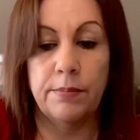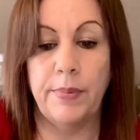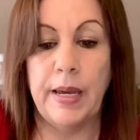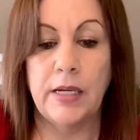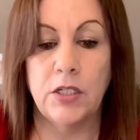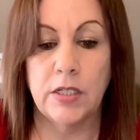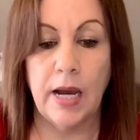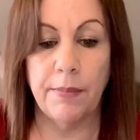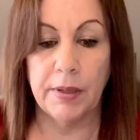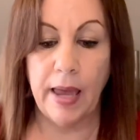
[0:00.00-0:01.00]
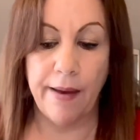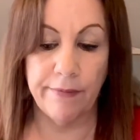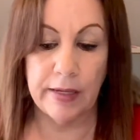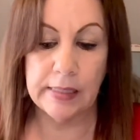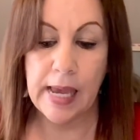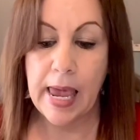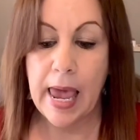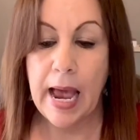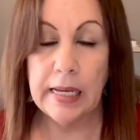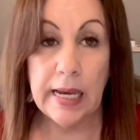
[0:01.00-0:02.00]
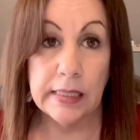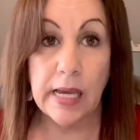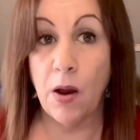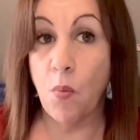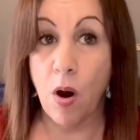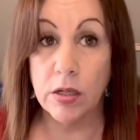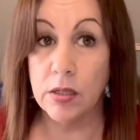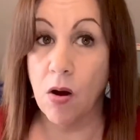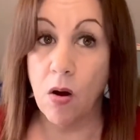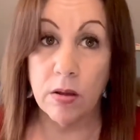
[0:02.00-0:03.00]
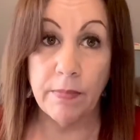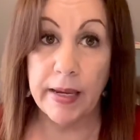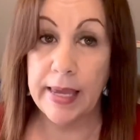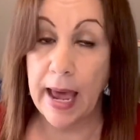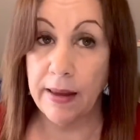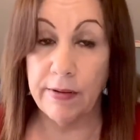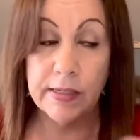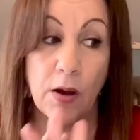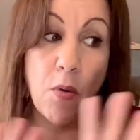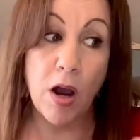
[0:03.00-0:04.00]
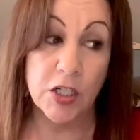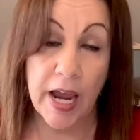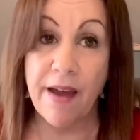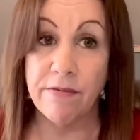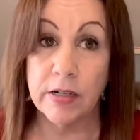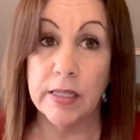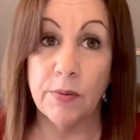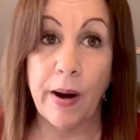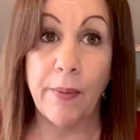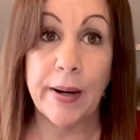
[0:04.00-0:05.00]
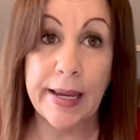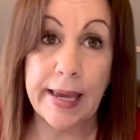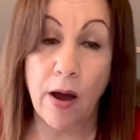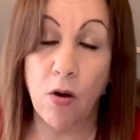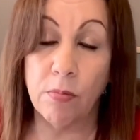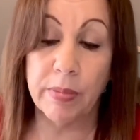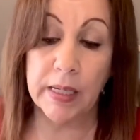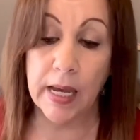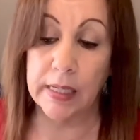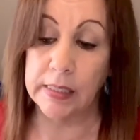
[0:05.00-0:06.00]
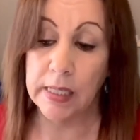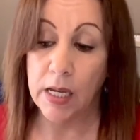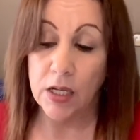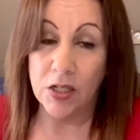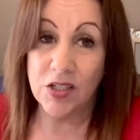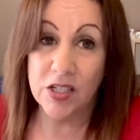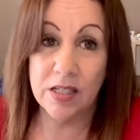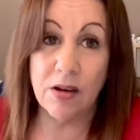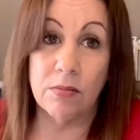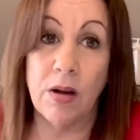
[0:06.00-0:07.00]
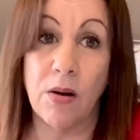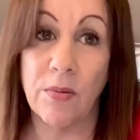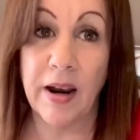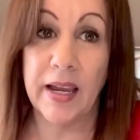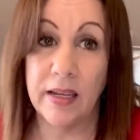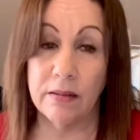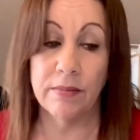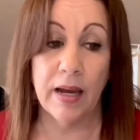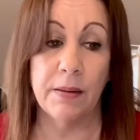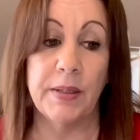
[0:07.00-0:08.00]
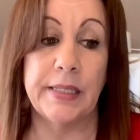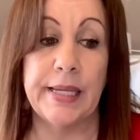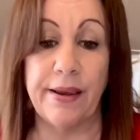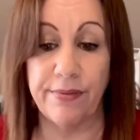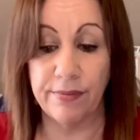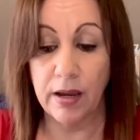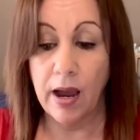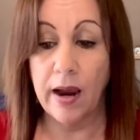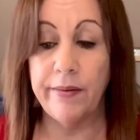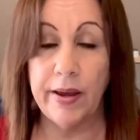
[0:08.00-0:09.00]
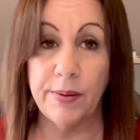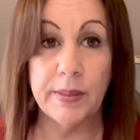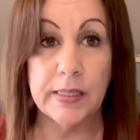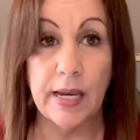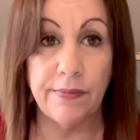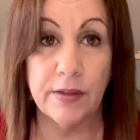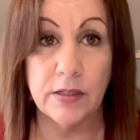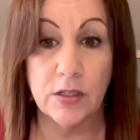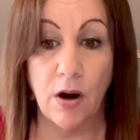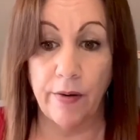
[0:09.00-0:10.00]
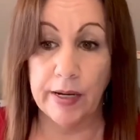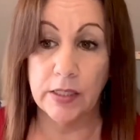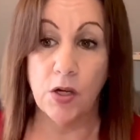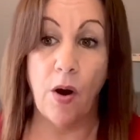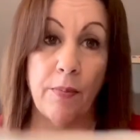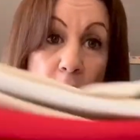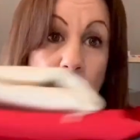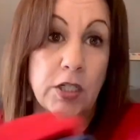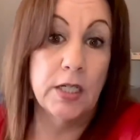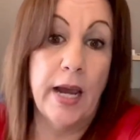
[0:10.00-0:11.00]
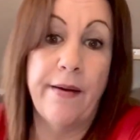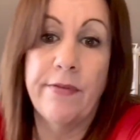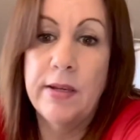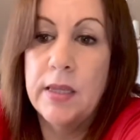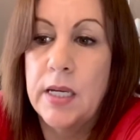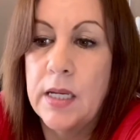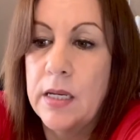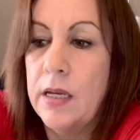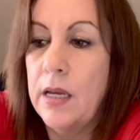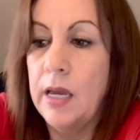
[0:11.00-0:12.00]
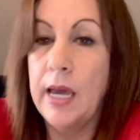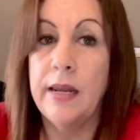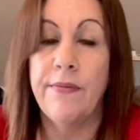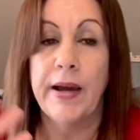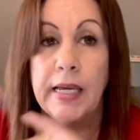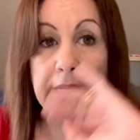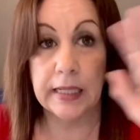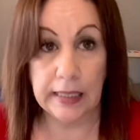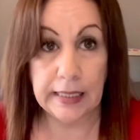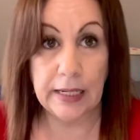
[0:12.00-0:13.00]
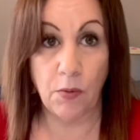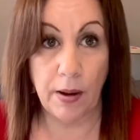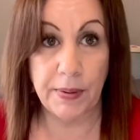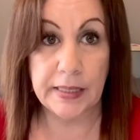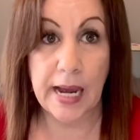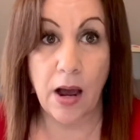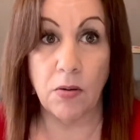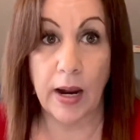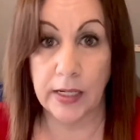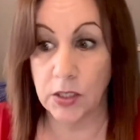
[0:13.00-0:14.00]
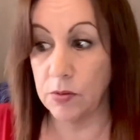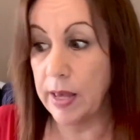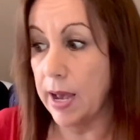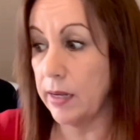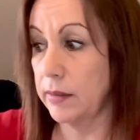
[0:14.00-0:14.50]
beige type canvas. And yes, I wash all of my canvas. I wash everything right when I get home because you just don't know, right? We got to be safe. I'd rather be safe than sorry. So I'm washing everything. And if I can clean it, wipe it down, I do that.